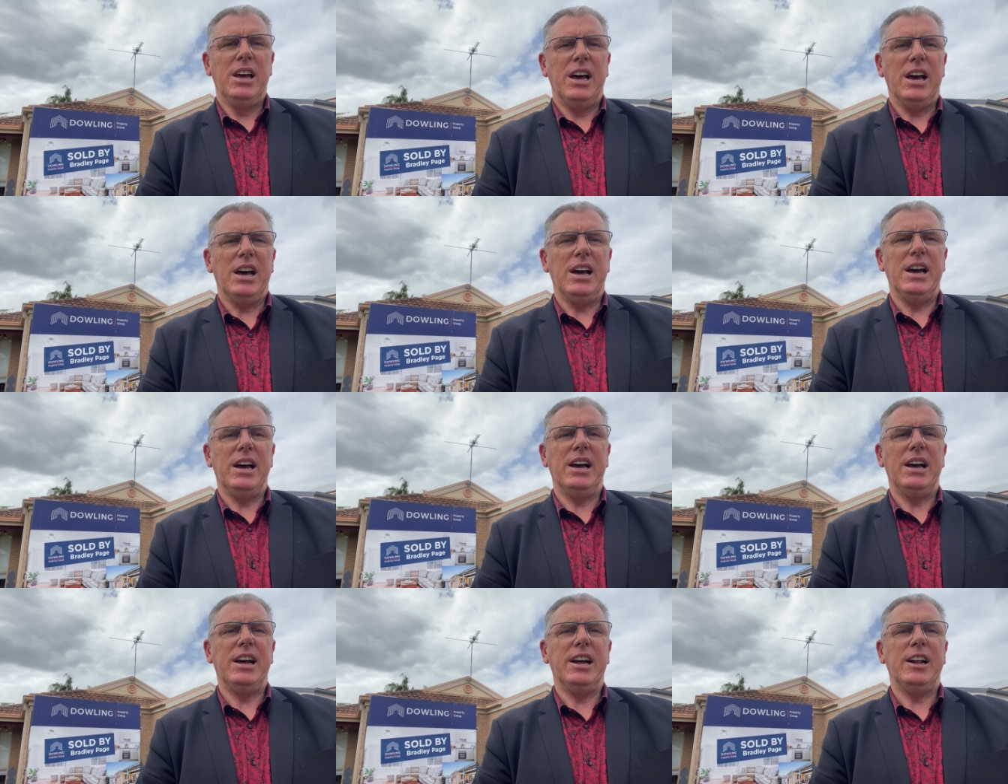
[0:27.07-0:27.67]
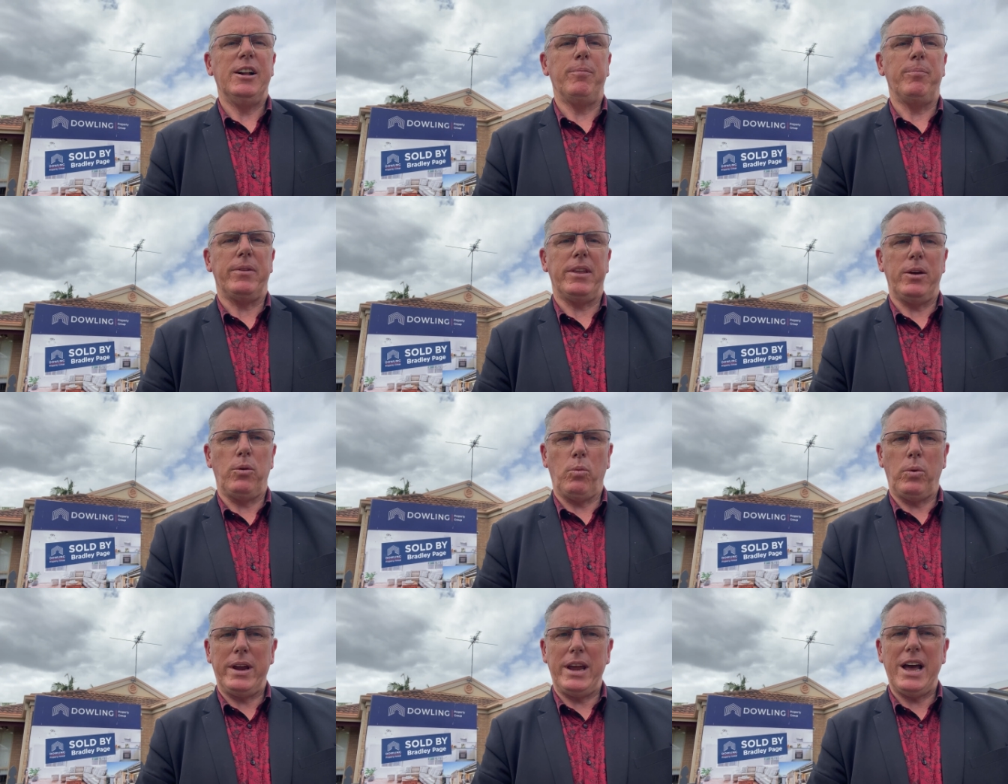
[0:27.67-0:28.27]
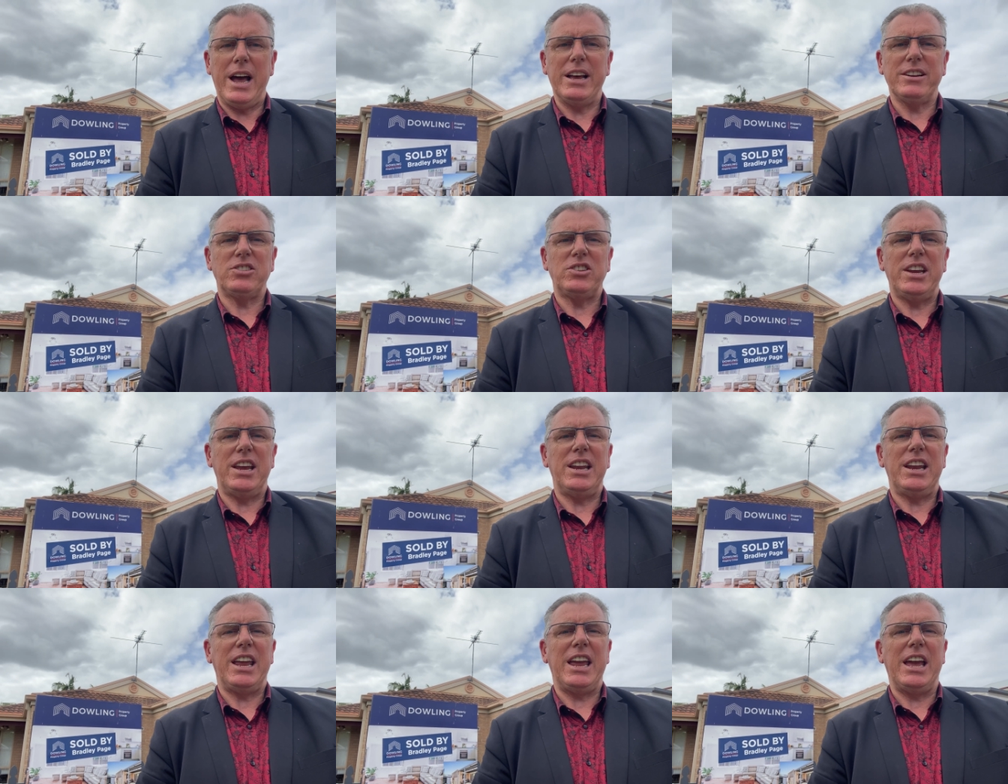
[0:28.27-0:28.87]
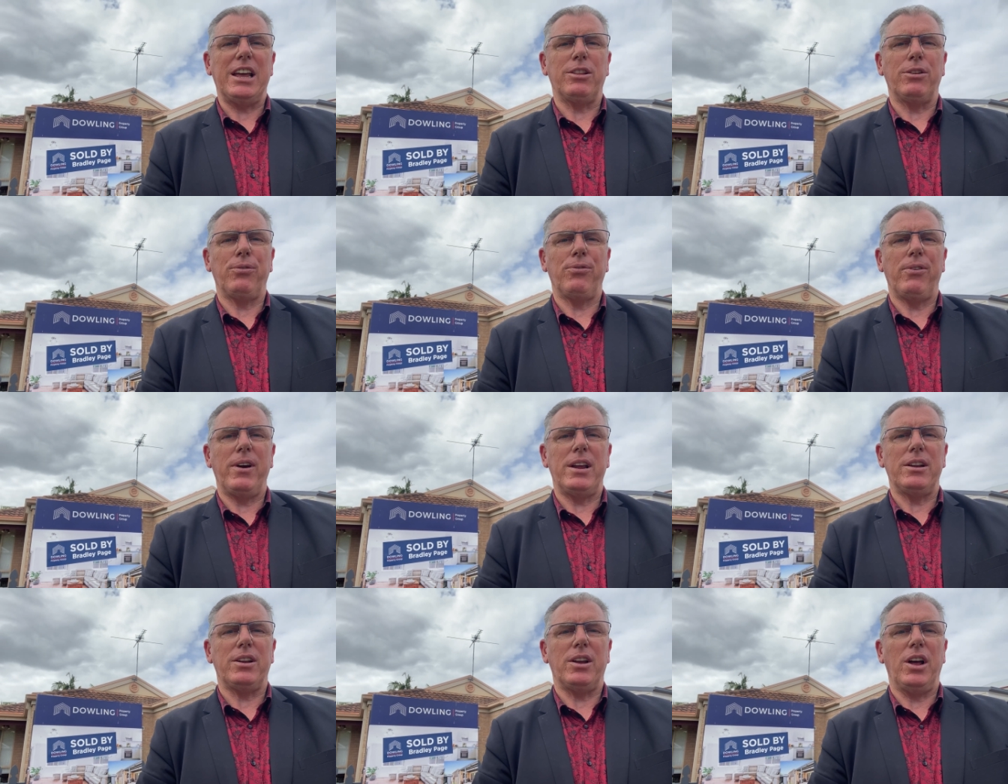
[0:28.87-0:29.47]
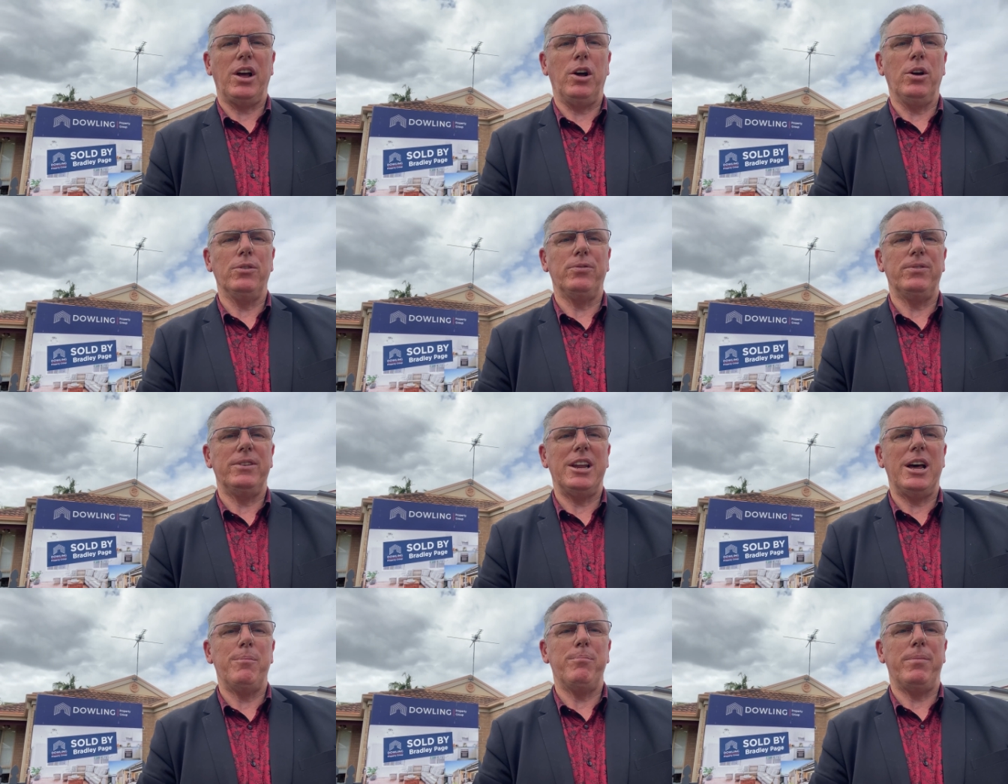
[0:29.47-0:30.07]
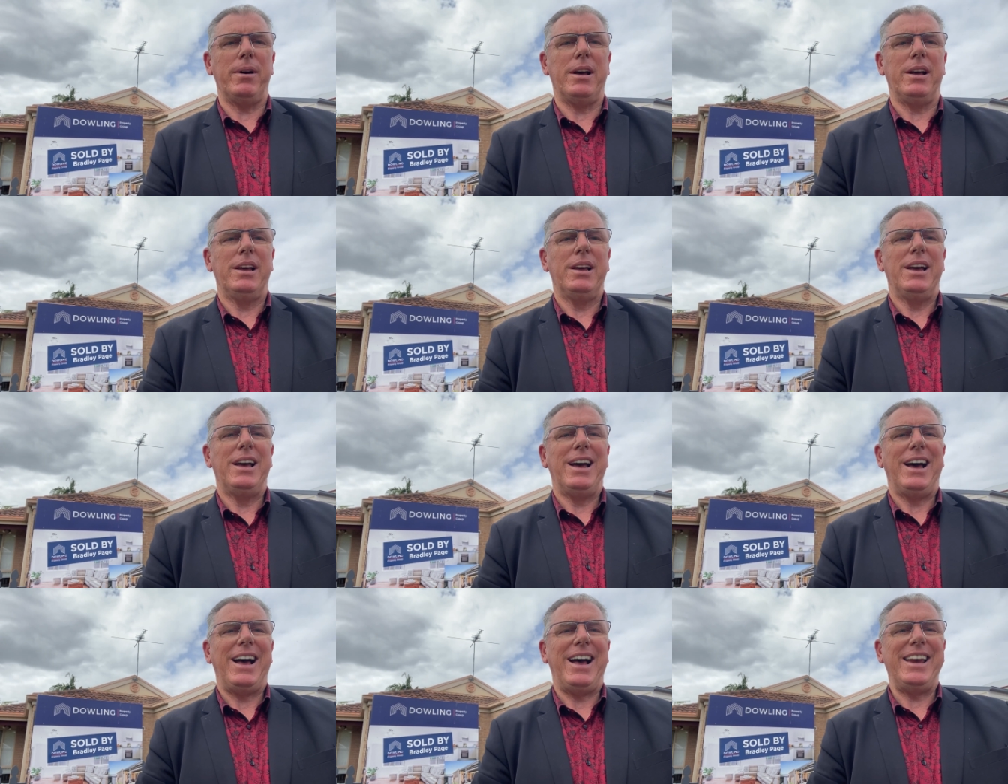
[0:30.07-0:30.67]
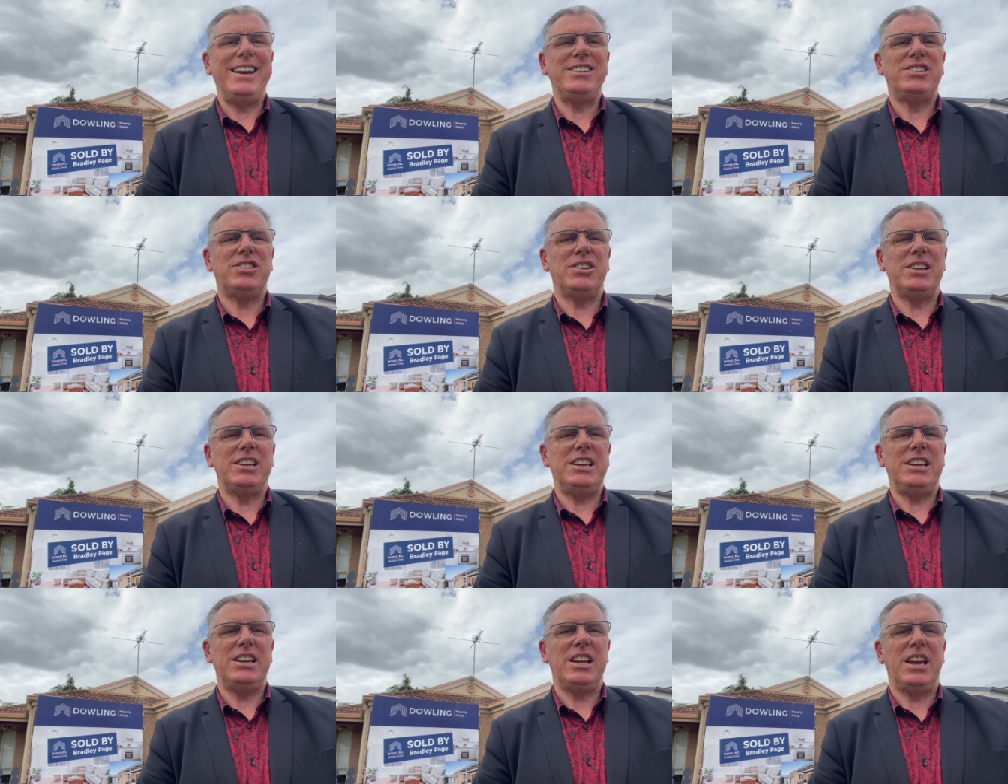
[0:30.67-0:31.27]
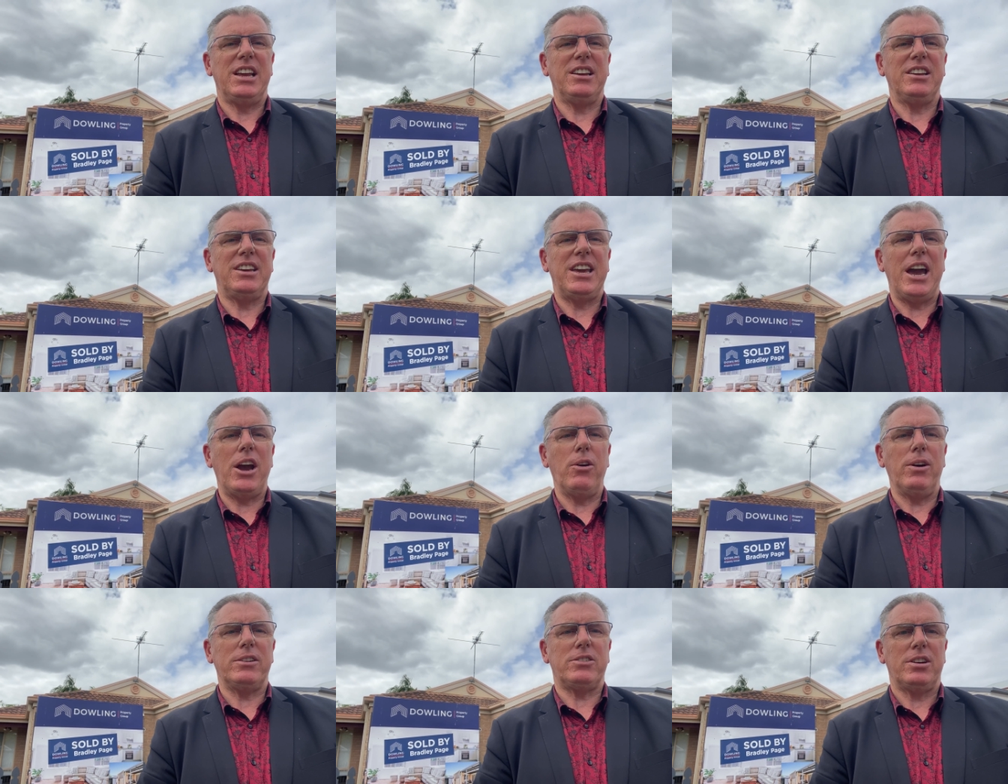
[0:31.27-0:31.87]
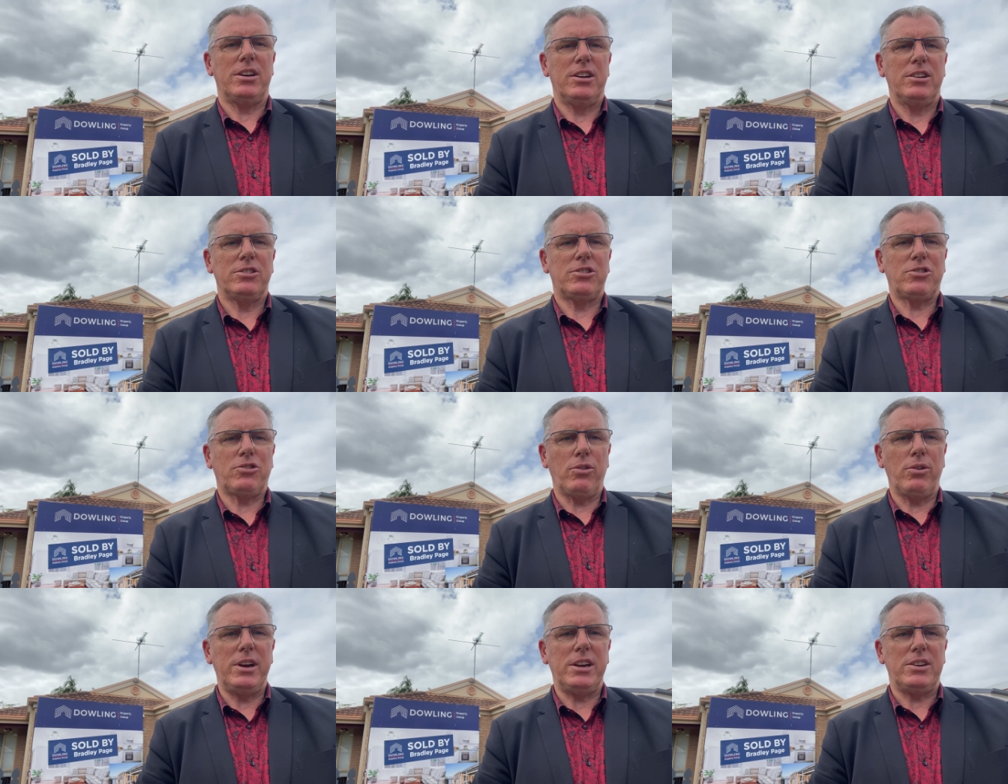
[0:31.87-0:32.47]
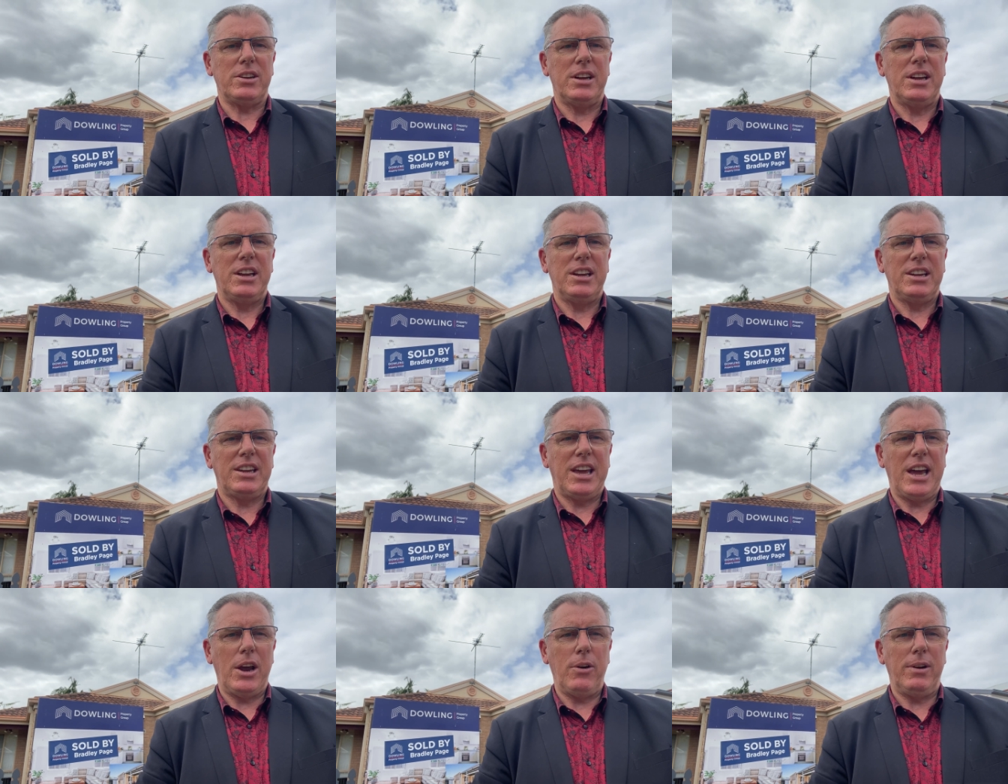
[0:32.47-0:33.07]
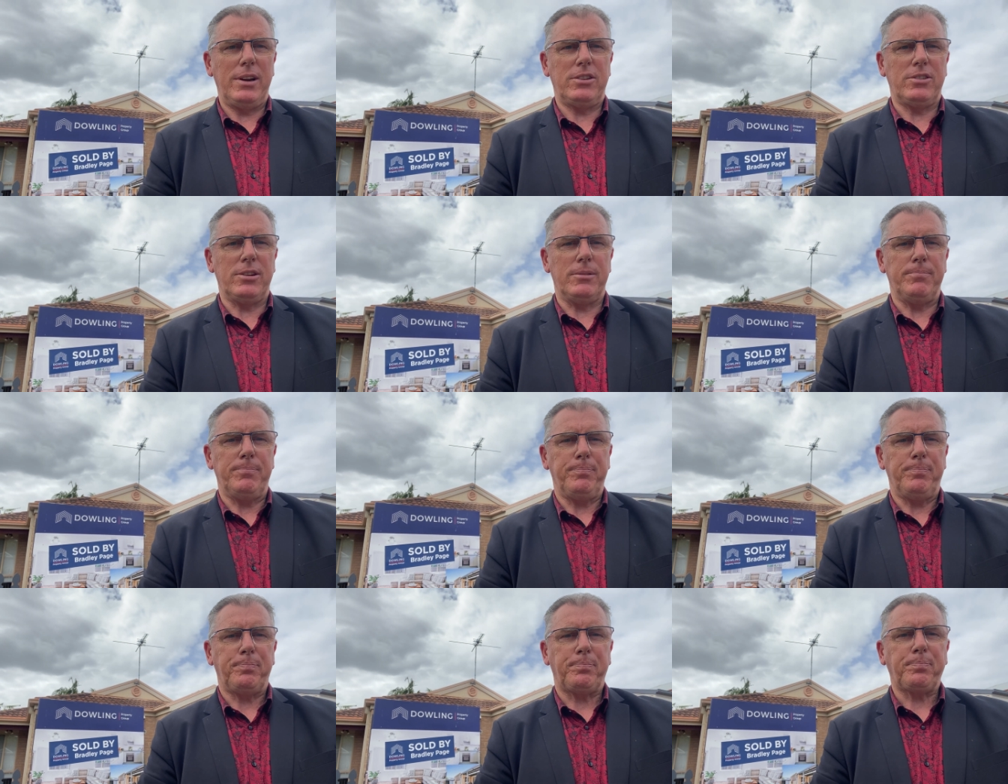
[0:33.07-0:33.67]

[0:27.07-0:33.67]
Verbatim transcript: Um, we are standing out the front of number 18 Garrett Street, Carrington.